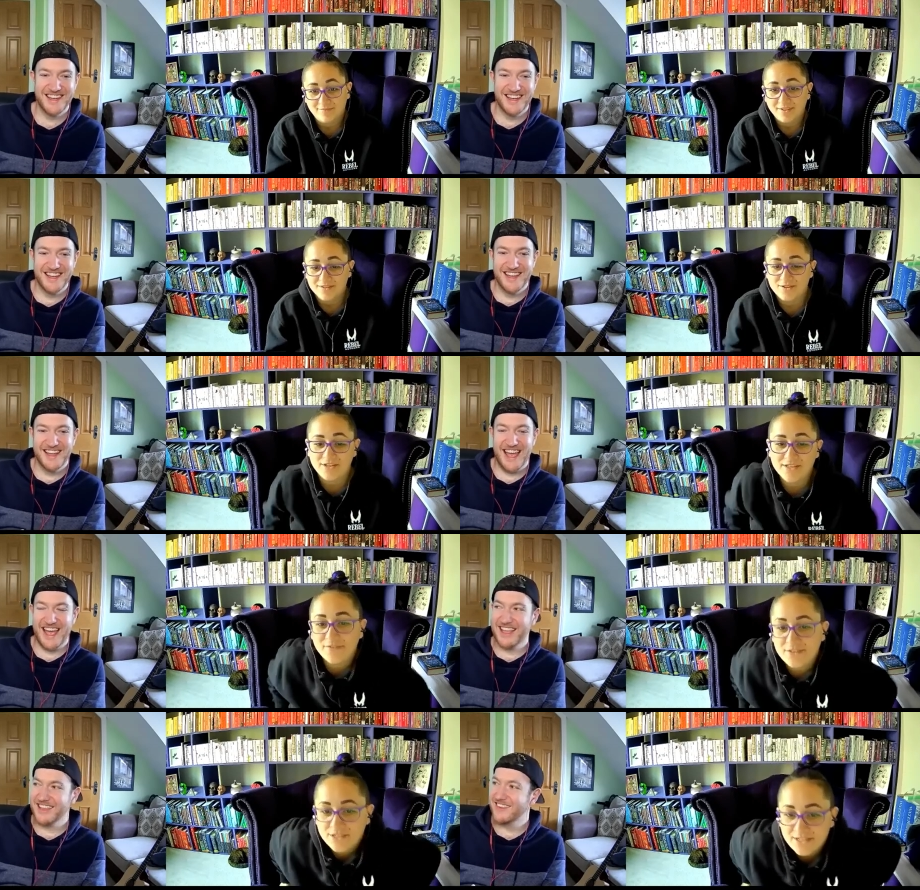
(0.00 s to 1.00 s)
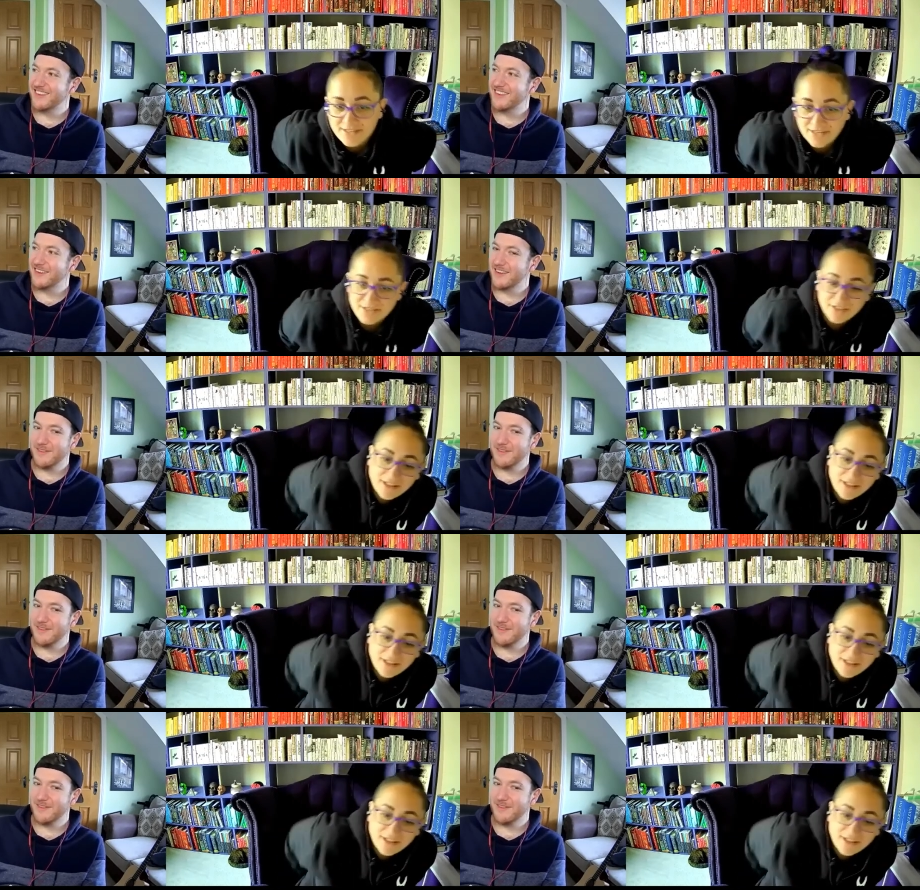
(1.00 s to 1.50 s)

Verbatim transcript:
Speaker 1: It's your individualization.